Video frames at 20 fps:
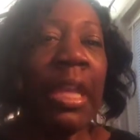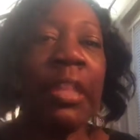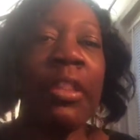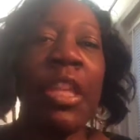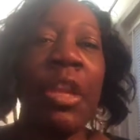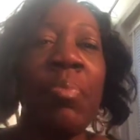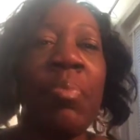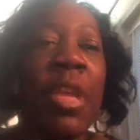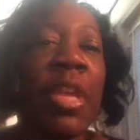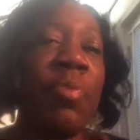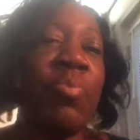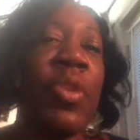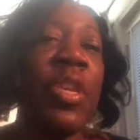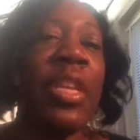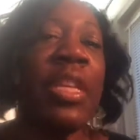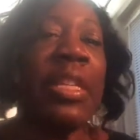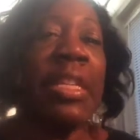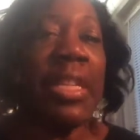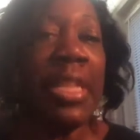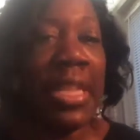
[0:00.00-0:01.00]
there may
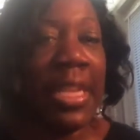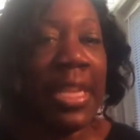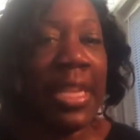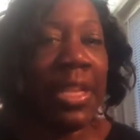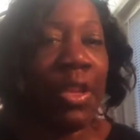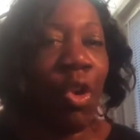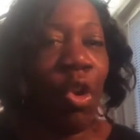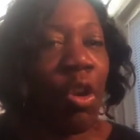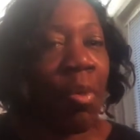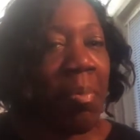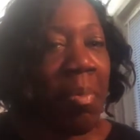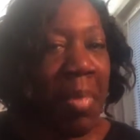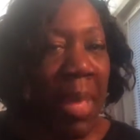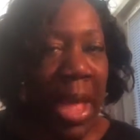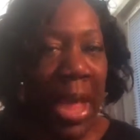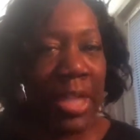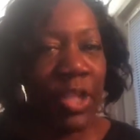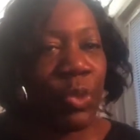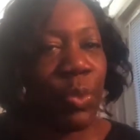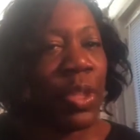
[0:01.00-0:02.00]
be a need or a
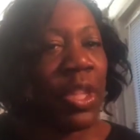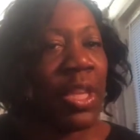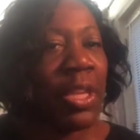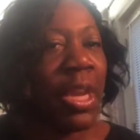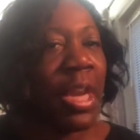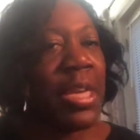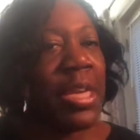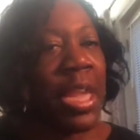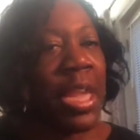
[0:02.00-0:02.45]
match within our